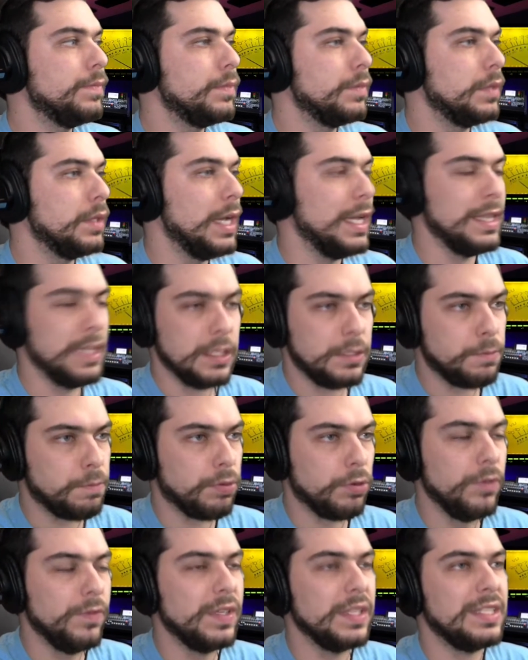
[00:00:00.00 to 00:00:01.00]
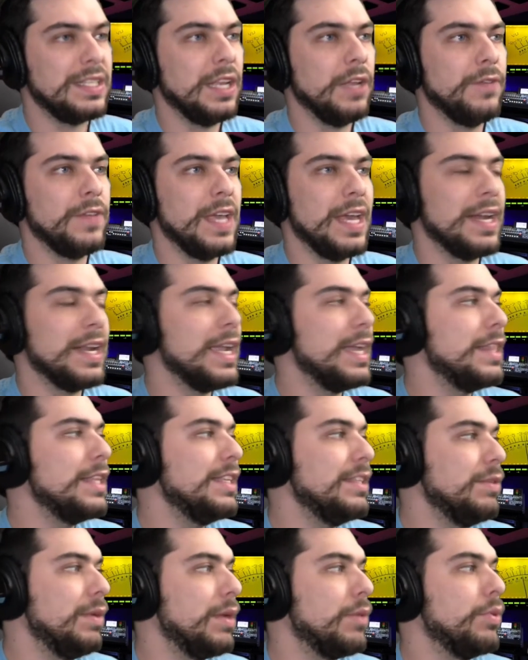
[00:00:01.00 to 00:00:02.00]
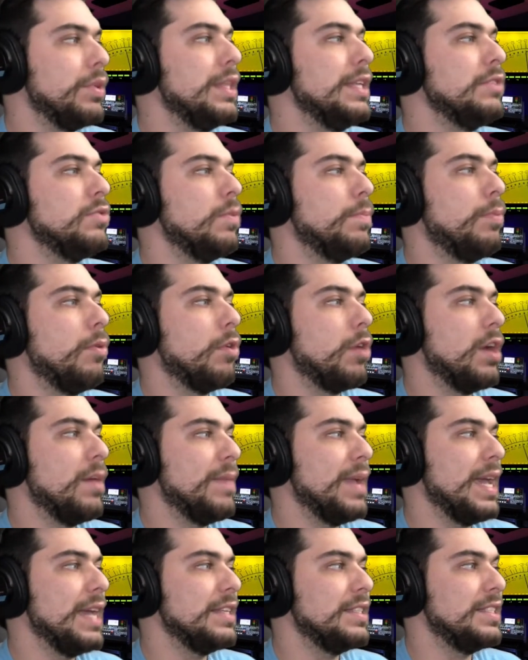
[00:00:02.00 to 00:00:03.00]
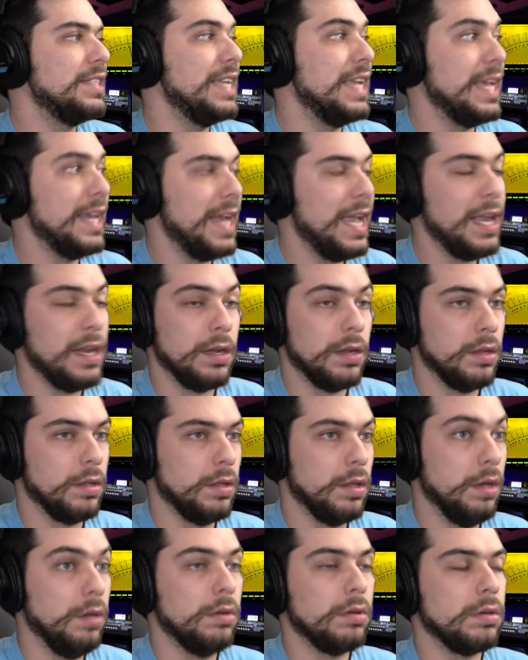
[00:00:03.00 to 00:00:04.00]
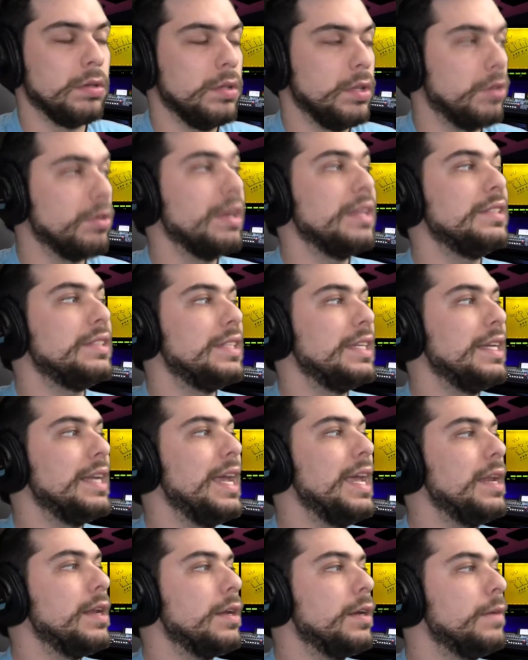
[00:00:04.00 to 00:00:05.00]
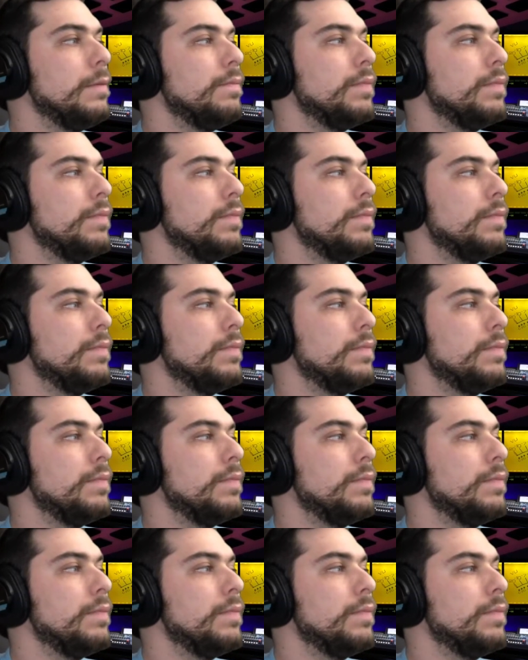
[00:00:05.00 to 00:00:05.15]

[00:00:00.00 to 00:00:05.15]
And this proved itself yet again this week with this report coming out of CNN. Oh, the great CNN.